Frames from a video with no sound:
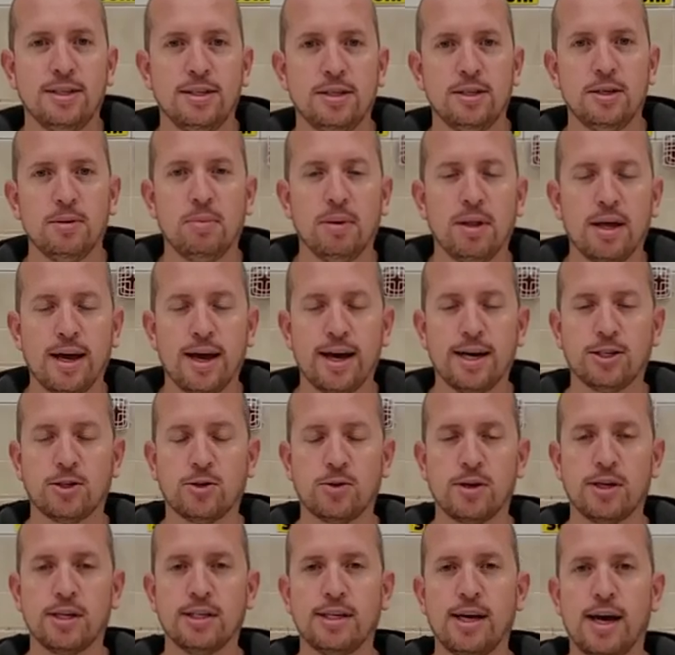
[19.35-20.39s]
To play
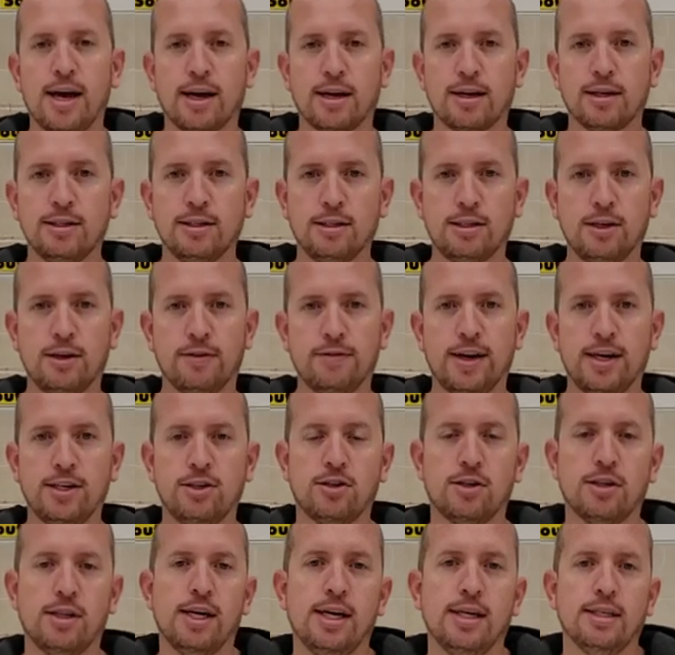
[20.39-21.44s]
Asteroid Attack, you divide
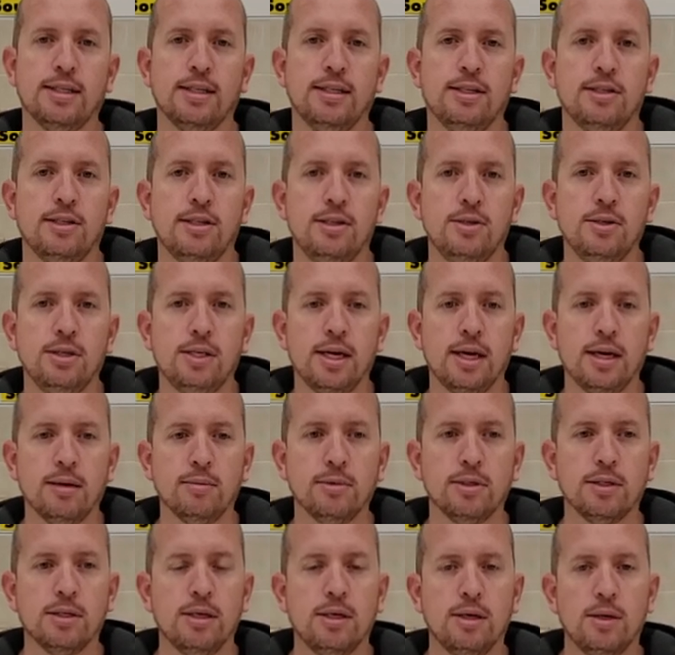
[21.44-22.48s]
your class into two
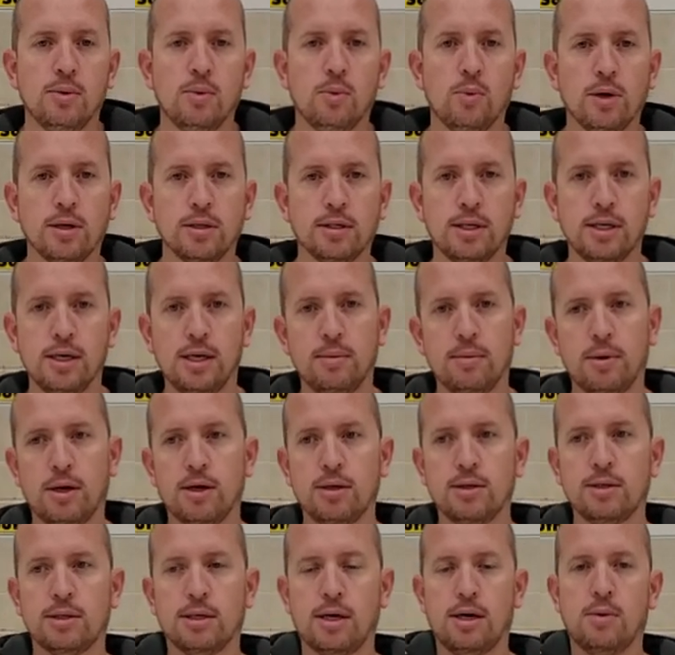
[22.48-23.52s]
teams. One team
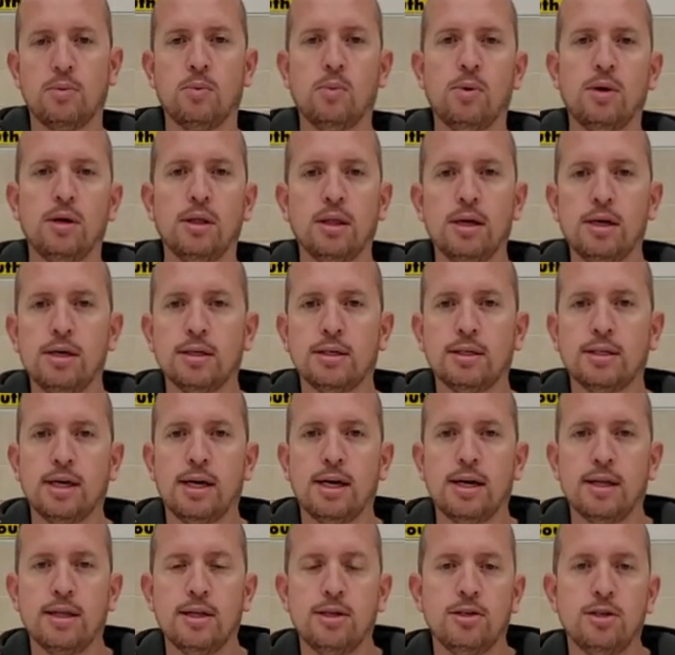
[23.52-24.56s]
goes on one long
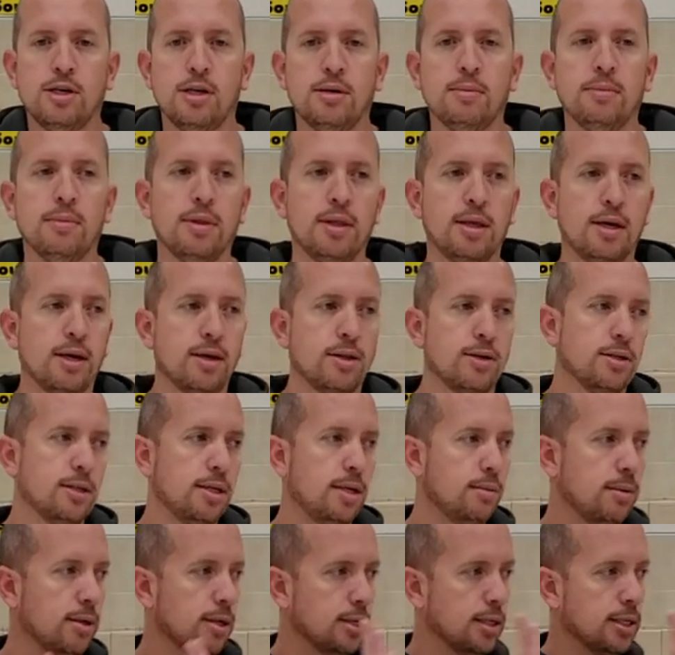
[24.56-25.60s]
side of the gym, the other
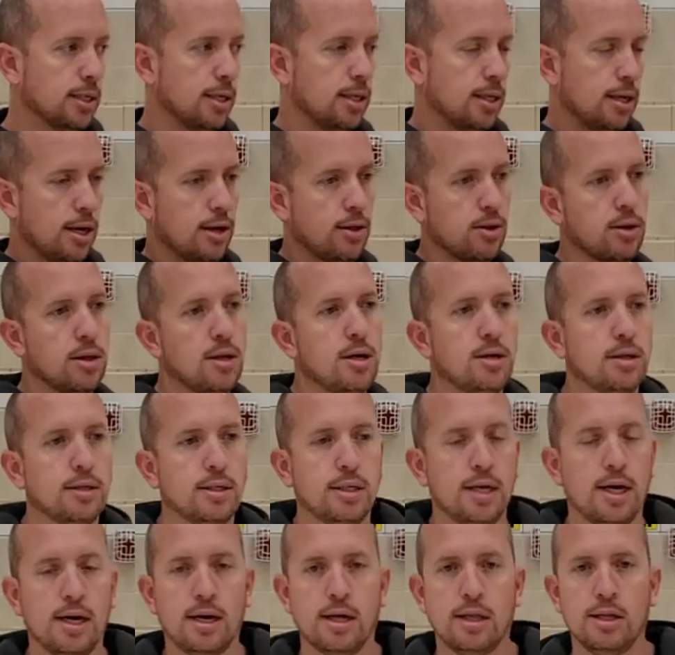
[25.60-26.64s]
team goes on the other long
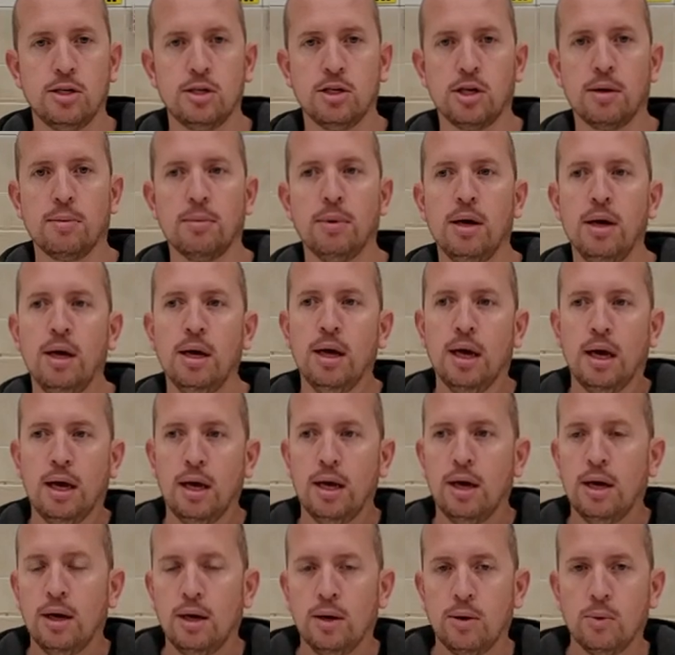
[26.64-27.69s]
side of the gym.
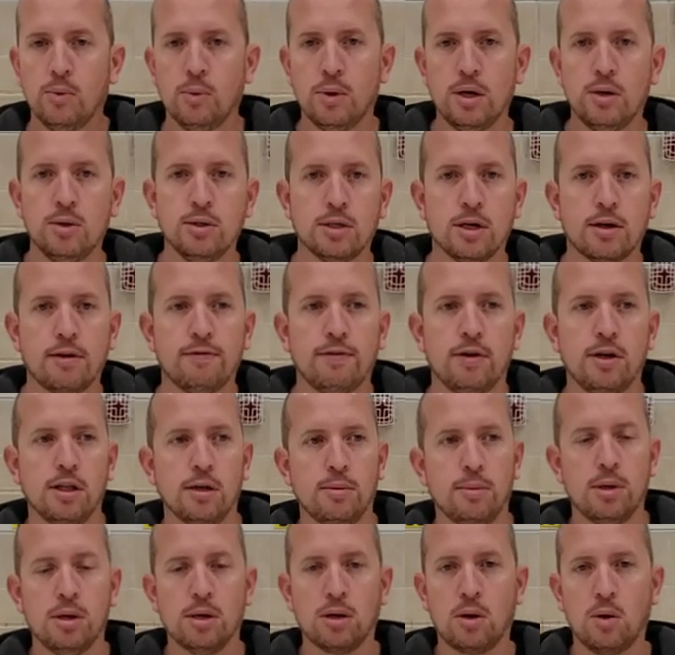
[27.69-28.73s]
We use our
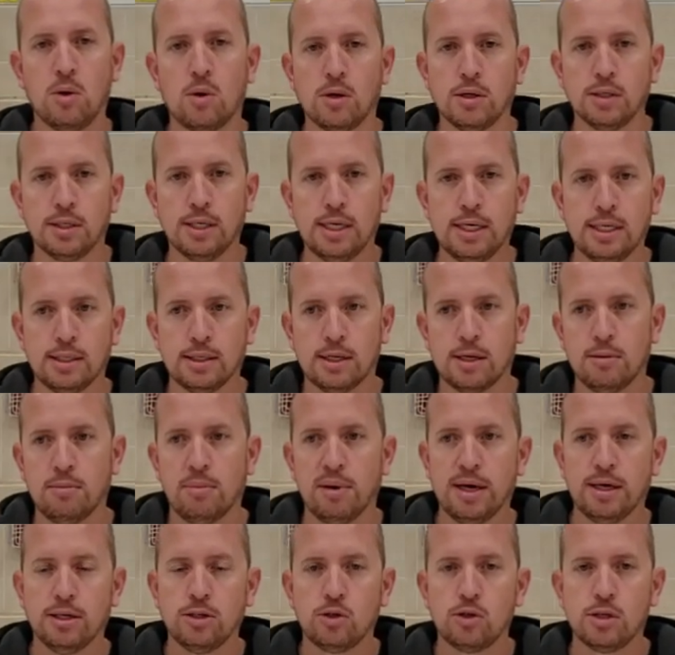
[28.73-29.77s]
volleyball courts as our
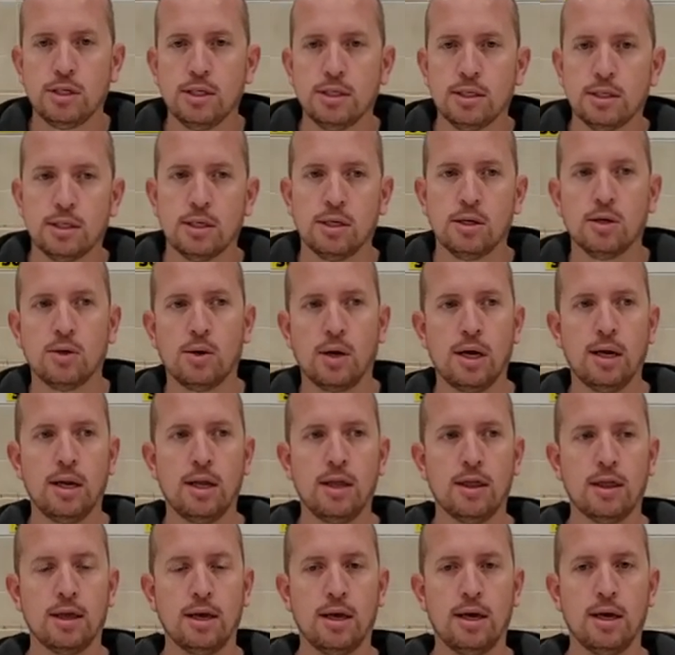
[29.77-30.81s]
boundaries, so
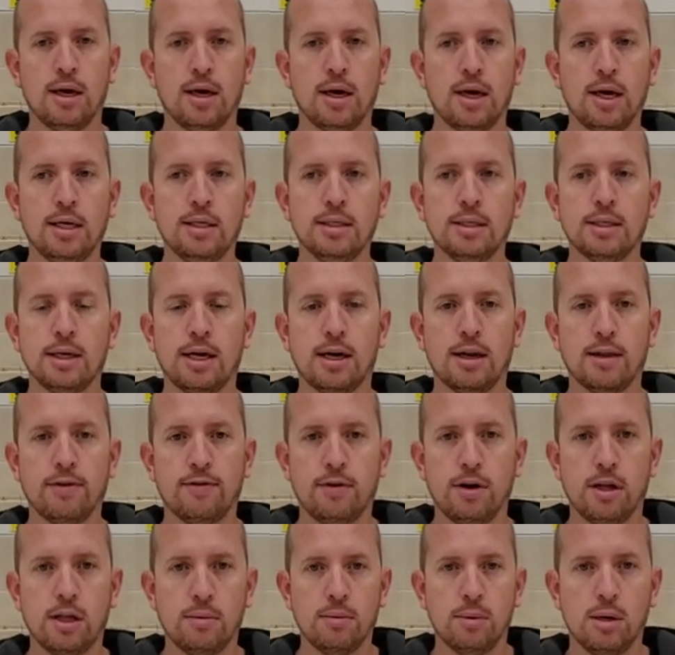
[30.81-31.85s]
anything inside of the
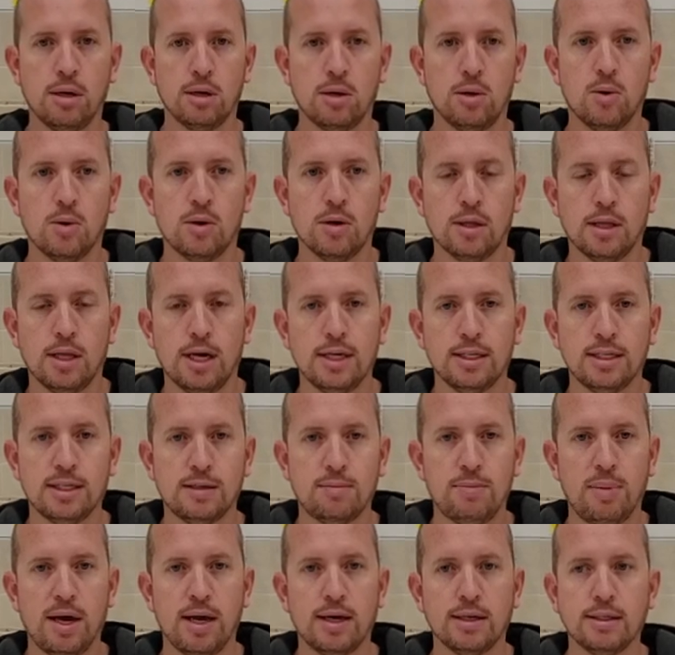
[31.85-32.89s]
volleyball court, that's
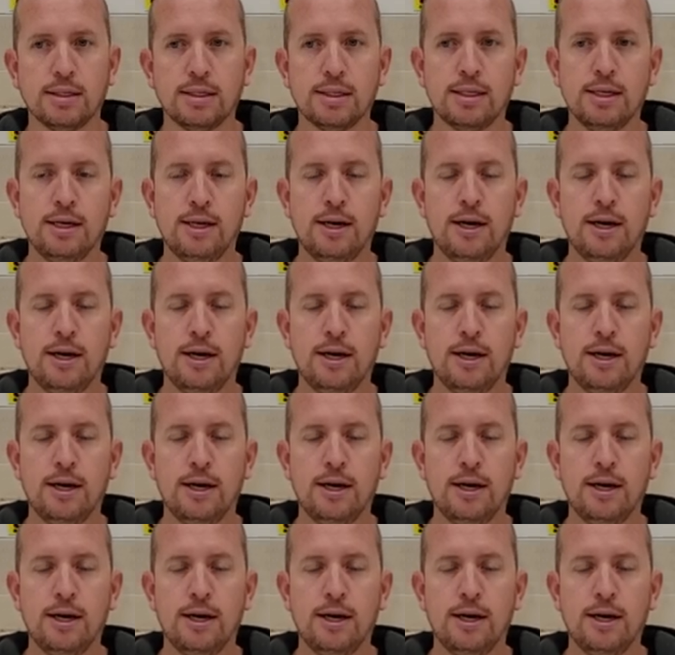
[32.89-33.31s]
space.